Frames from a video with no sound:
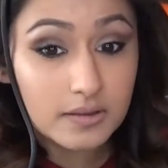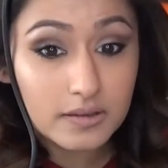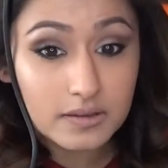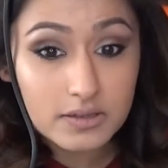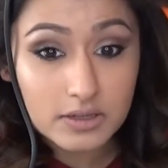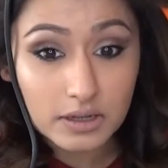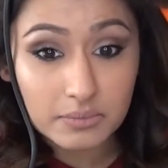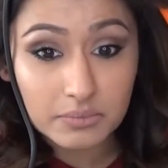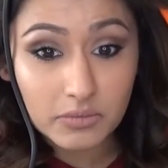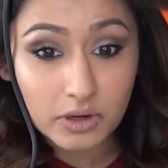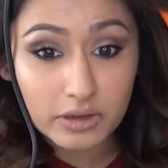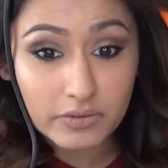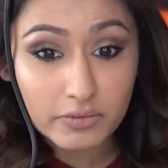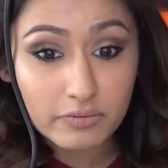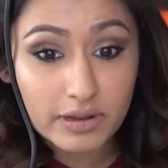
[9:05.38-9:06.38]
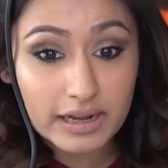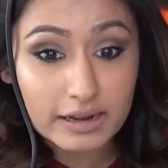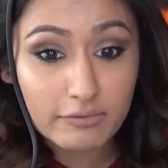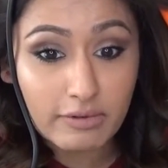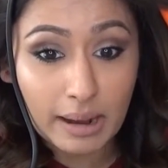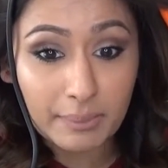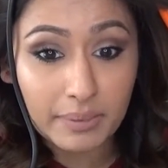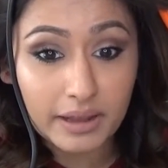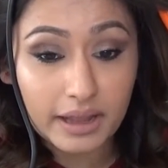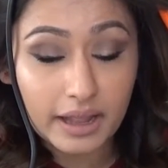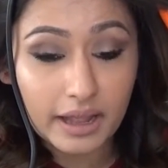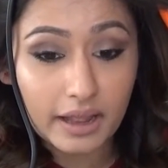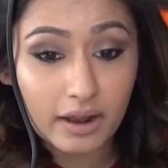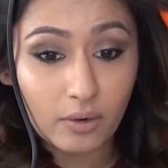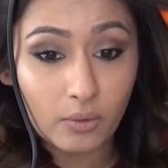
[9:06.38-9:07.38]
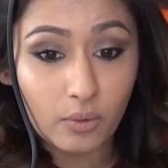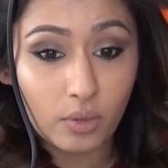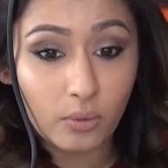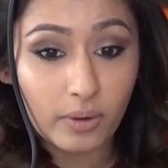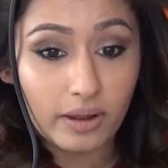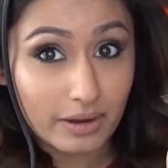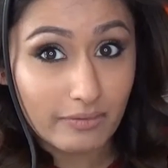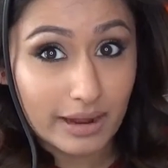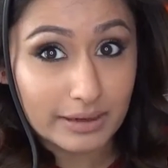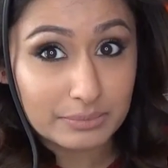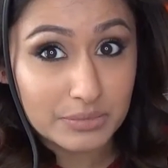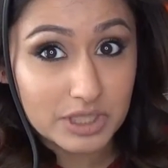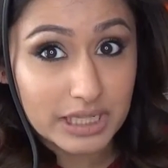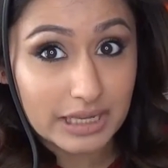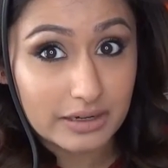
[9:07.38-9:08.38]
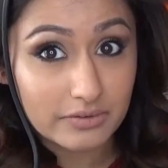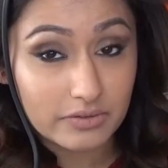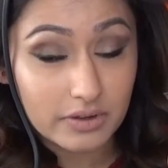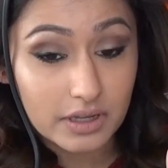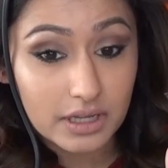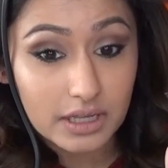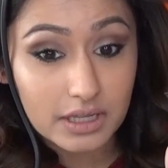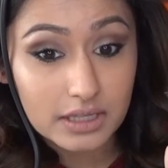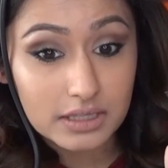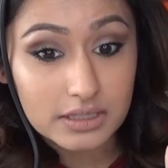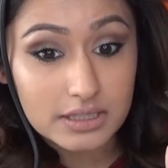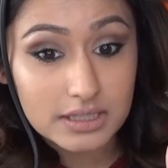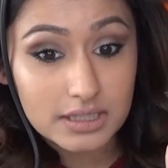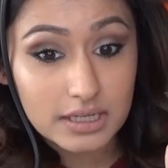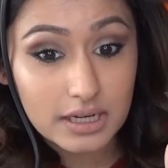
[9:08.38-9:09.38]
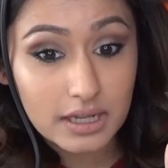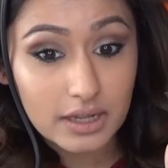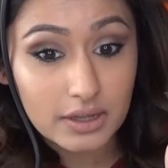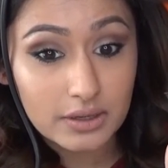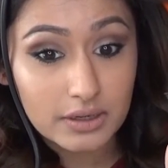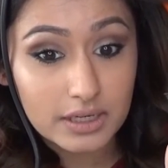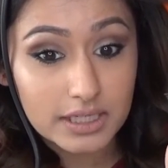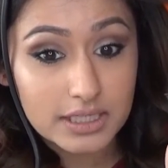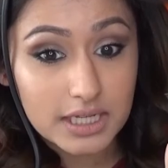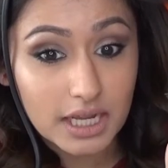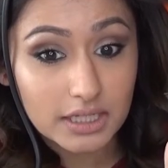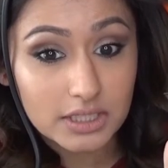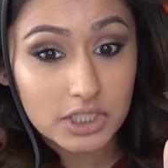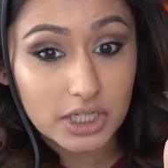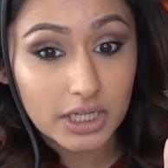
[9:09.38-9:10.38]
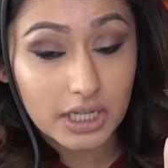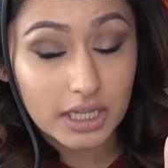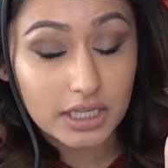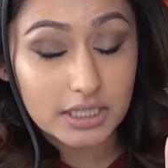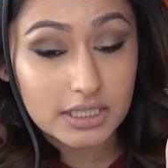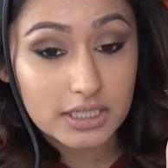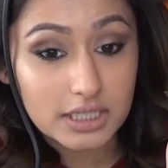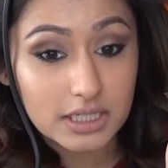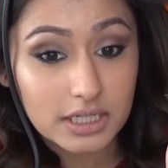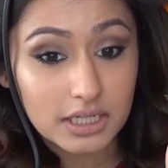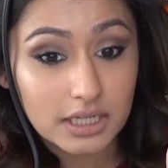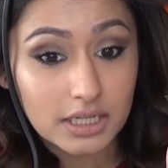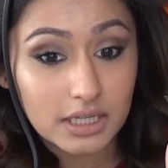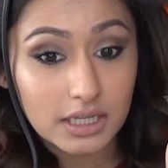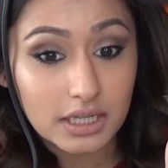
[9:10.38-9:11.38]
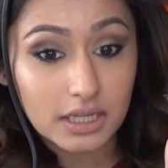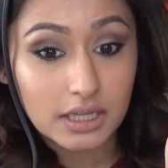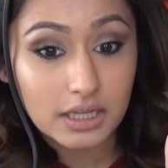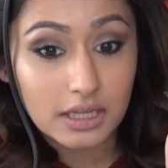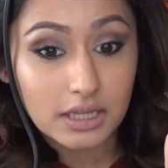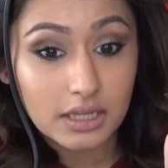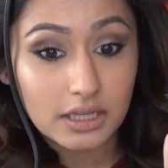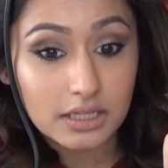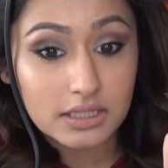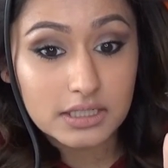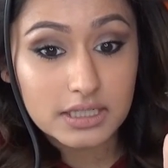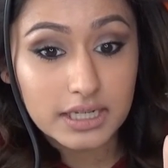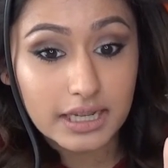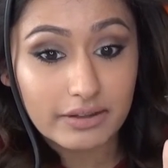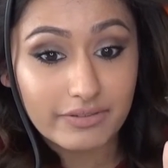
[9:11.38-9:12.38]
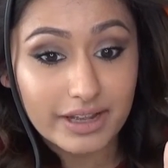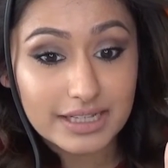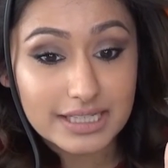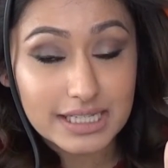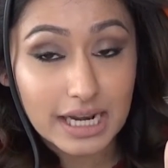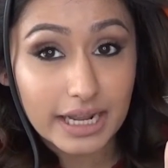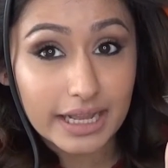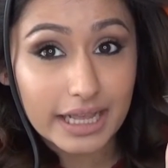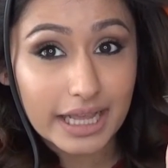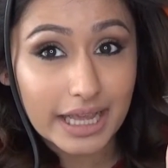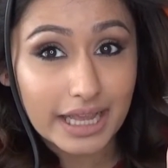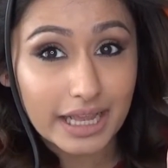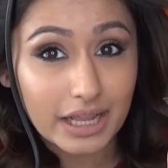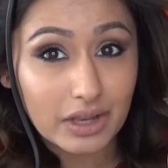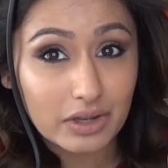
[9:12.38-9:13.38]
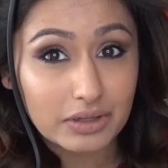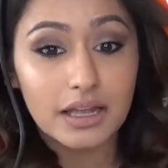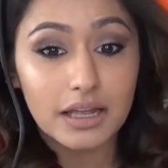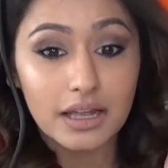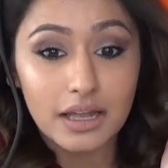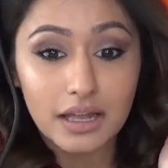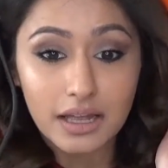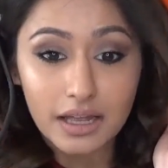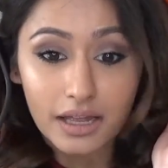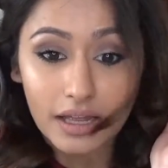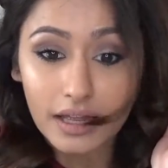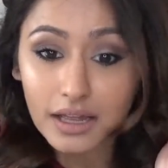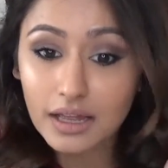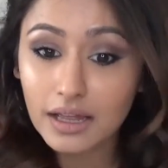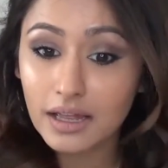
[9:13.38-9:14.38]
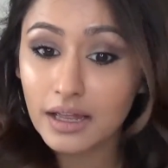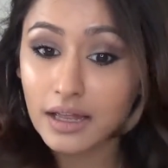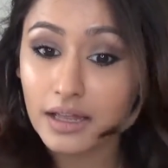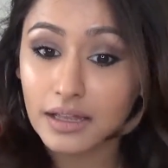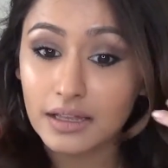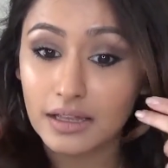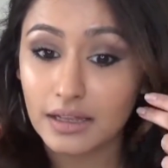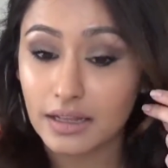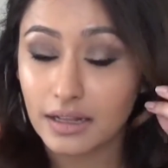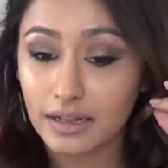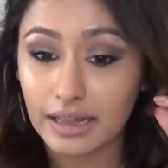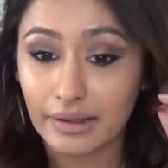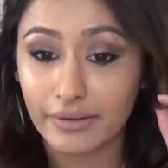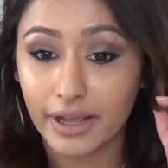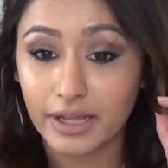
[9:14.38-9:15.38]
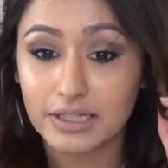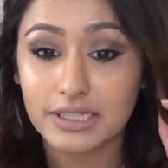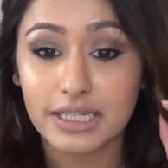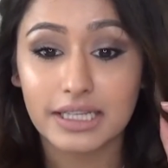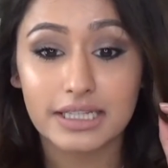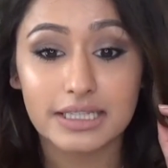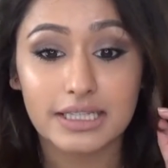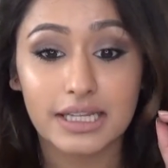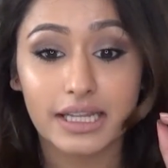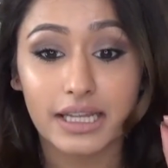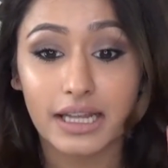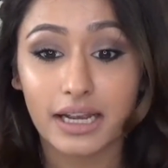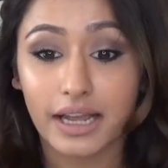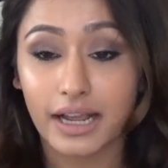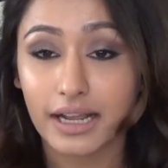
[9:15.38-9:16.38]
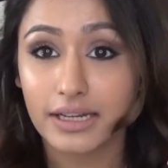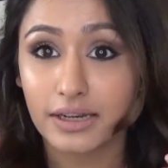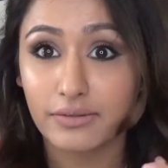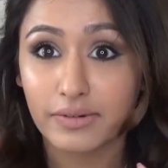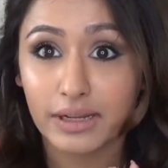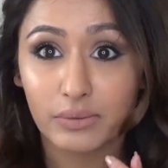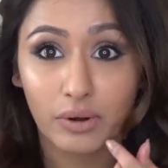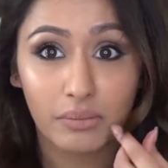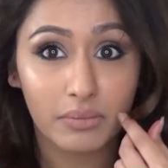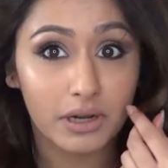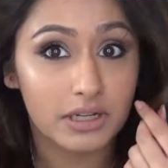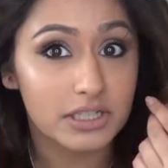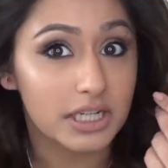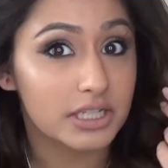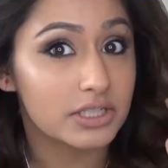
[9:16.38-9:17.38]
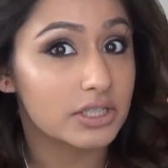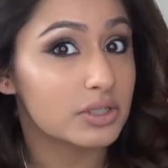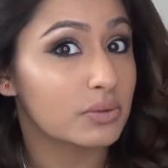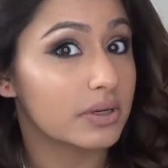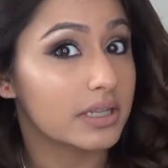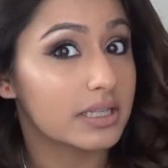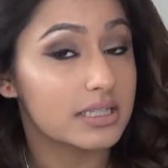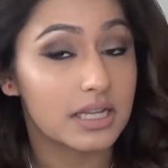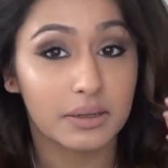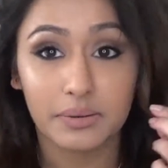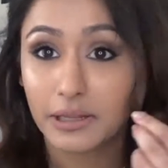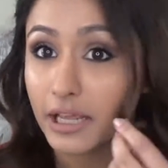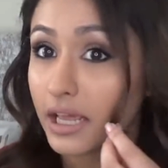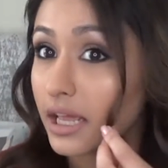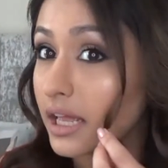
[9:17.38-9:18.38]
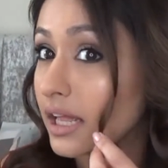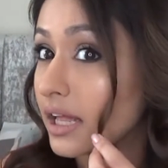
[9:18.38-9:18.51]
So I'm not even really wrapping it all the way around, I'm just kind of slowly touching it to give it a slight kink. There we go, so you can see, like, I don't really want much, I just want it to be